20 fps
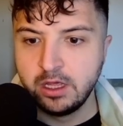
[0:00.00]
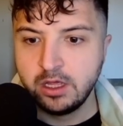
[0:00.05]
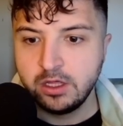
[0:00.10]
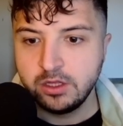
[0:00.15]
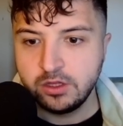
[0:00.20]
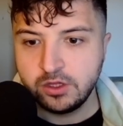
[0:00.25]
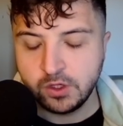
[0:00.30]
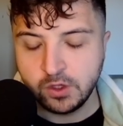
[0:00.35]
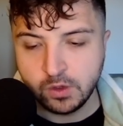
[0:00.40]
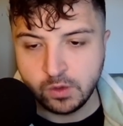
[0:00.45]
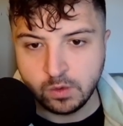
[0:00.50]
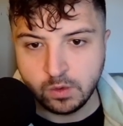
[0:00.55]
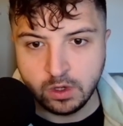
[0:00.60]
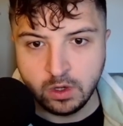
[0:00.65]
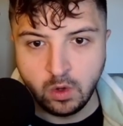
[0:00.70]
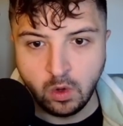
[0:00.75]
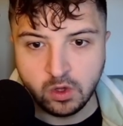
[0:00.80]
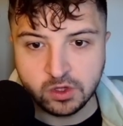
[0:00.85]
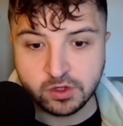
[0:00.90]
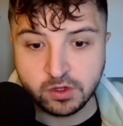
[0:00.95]
2
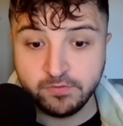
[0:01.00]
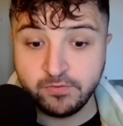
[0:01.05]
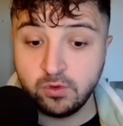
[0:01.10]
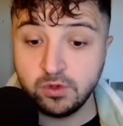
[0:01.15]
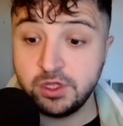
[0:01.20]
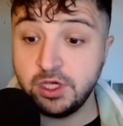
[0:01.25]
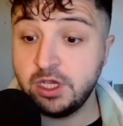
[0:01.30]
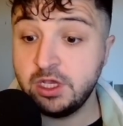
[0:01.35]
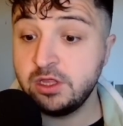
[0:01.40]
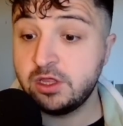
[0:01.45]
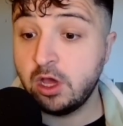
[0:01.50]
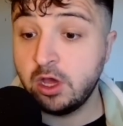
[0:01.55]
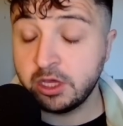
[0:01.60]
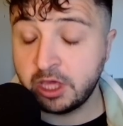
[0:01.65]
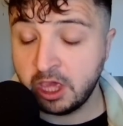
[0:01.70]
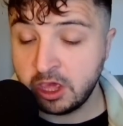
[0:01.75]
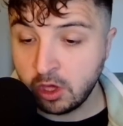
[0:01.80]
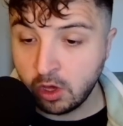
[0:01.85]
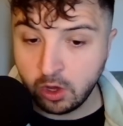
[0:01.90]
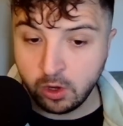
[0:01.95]
lore. So of course you can target
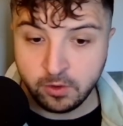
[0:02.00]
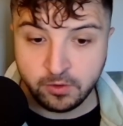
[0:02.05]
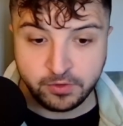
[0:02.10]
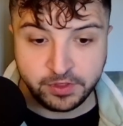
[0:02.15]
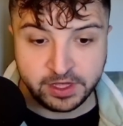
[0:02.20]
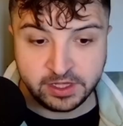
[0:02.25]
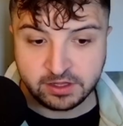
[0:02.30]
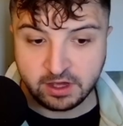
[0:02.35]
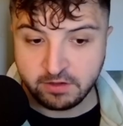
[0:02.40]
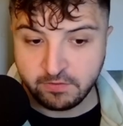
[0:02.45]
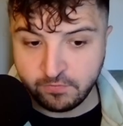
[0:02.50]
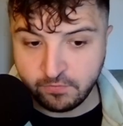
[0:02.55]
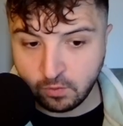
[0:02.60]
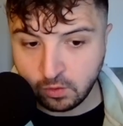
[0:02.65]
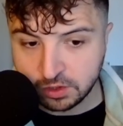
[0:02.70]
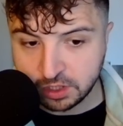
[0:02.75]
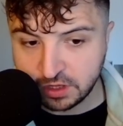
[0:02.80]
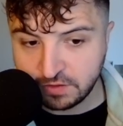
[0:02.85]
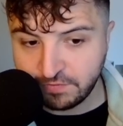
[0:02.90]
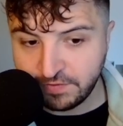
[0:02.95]
your own things like
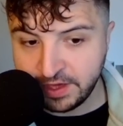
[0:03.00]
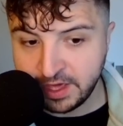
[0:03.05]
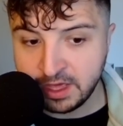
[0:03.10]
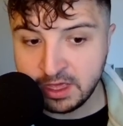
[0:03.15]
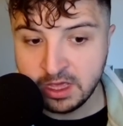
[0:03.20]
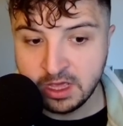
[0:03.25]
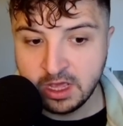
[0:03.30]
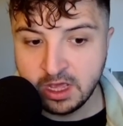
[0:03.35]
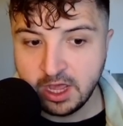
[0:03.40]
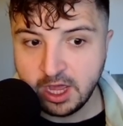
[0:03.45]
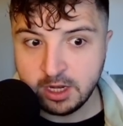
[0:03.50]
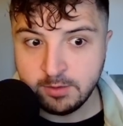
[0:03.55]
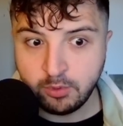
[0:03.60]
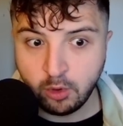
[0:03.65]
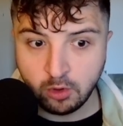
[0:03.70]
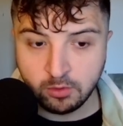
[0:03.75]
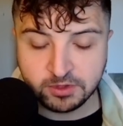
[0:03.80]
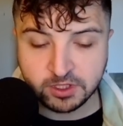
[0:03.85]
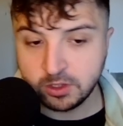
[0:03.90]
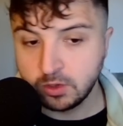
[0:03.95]
Fortosphere and
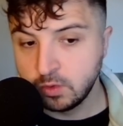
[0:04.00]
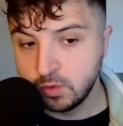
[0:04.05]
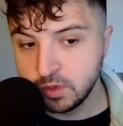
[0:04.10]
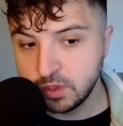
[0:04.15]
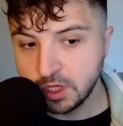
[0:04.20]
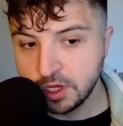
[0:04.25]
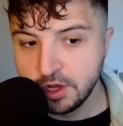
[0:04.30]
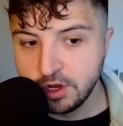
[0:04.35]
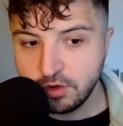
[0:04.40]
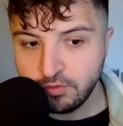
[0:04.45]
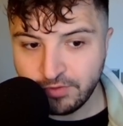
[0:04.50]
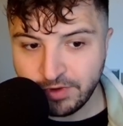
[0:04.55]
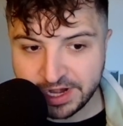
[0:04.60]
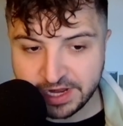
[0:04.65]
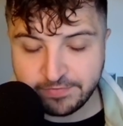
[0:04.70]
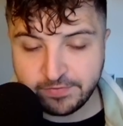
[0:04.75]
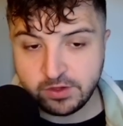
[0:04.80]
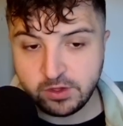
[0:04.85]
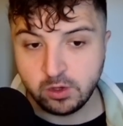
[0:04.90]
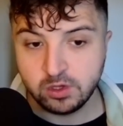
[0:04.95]
Porpsicles, ready
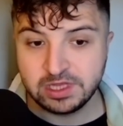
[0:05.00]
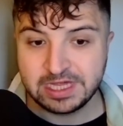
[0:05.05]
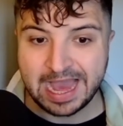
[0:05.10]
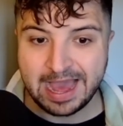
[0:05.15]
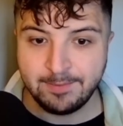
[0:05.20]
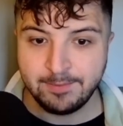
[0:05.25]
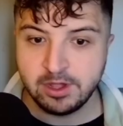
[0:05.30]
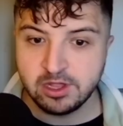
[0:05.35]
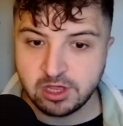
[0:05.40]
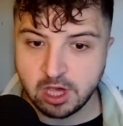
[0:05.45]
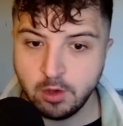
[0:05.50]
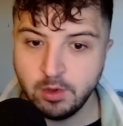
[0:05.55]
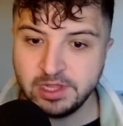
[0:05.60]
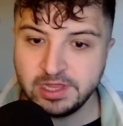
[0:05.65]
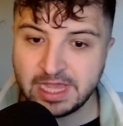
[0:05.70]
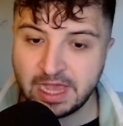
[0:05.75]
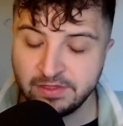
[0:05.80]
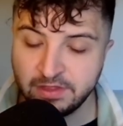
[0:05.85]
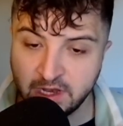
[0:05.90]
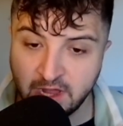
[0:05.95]
for your Tamatoa
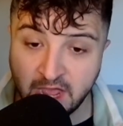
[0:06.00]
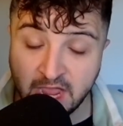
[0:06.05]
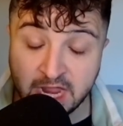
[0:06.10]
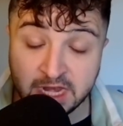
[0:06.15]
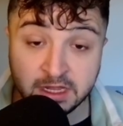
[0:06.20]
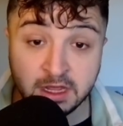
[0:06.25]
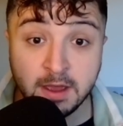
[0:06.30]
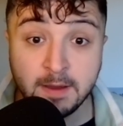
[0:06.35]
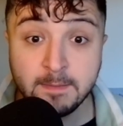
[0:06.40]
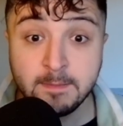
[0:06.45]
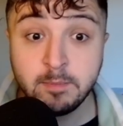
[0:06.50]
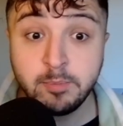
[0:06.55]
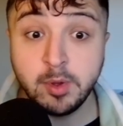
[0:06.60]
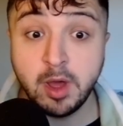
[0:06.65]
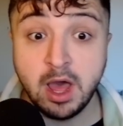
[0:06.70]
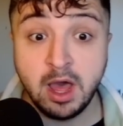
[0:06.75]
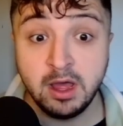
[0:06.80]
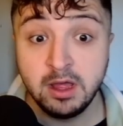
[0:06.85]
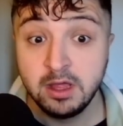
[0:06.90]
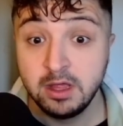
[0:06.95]
down the line.
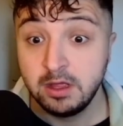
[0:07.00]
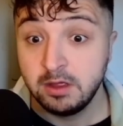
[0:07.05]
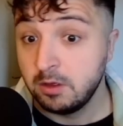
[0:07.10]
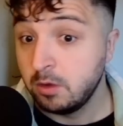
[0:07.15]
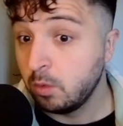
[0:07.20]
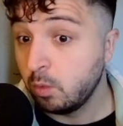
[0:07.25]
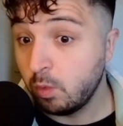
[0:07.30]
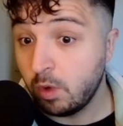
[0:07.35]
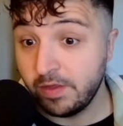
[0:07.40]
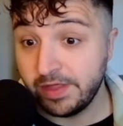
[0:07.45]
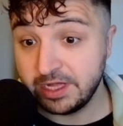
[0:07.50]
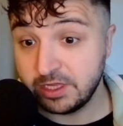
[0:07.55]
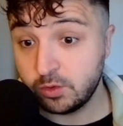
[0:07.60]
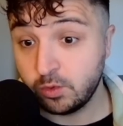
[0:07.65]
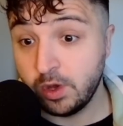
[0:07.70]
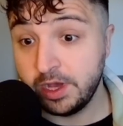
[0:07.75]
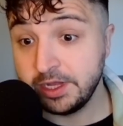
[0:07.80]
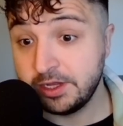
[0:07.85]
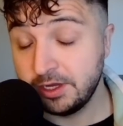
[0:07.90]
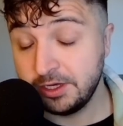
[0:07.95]
But while that's
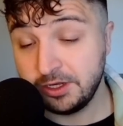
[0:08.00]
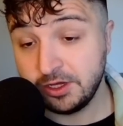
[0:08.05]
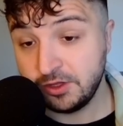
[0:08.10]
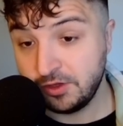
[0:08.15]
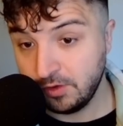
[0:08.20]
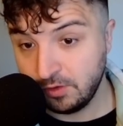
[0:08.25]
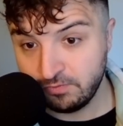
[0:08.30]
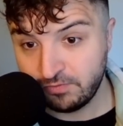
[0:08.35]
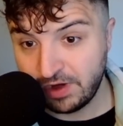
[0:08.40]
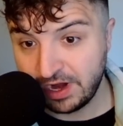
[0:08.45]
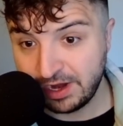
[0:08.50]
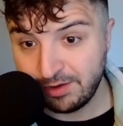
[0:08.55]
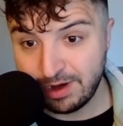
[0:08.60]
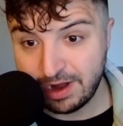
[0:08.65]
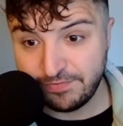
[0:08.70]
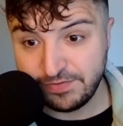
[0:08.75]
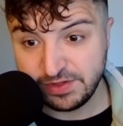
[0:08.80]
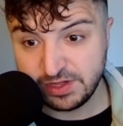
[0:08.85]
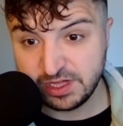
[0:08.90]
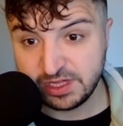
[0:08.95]
quite good because your Wreck-It
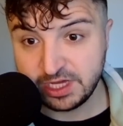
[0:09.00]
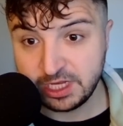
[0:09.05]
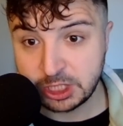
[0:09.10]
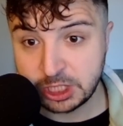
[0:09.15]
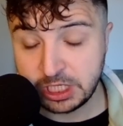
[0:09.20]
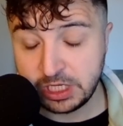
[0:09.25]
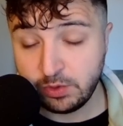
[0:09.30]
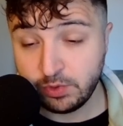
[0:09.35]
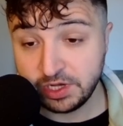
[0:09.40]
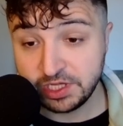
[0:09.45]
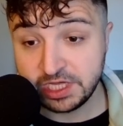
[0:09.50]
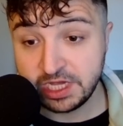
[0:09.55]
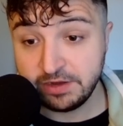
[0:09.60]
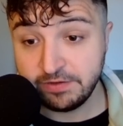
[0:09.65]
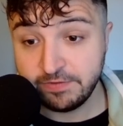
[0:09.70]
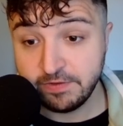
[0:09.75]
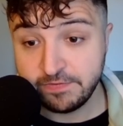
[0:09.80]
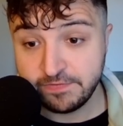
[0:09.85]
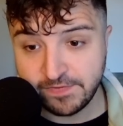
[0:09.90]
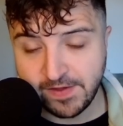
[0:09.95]
Ralph is essentially questing for
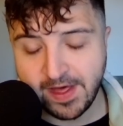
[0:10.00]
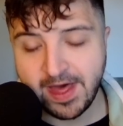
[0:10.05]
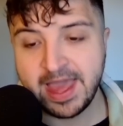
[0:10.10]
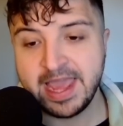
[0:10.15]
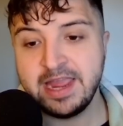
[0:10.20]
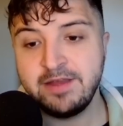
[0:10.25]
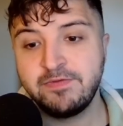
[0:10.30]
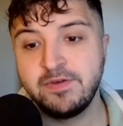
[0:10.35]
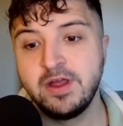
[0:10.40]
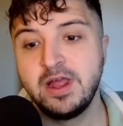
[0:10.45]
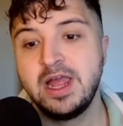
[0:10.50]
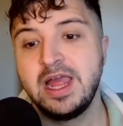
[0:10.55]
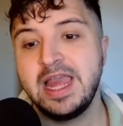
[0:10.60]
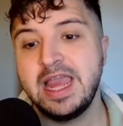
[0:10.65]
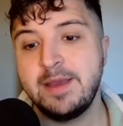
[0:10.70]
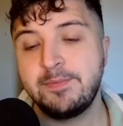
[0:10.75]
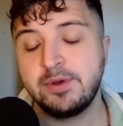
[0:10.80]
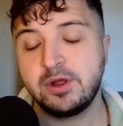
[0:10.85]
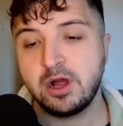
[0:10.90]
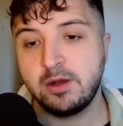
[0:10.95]
5,
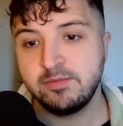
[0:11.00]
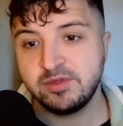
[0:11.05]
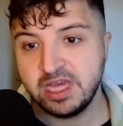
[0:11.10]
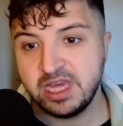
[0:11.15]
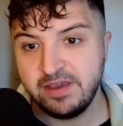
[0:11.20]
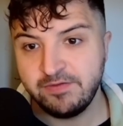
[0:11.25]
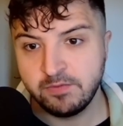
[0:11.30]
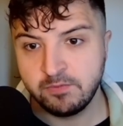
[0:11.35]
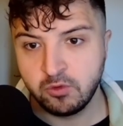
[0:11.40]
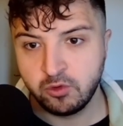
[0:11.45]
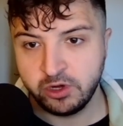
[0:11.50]
it becomes even more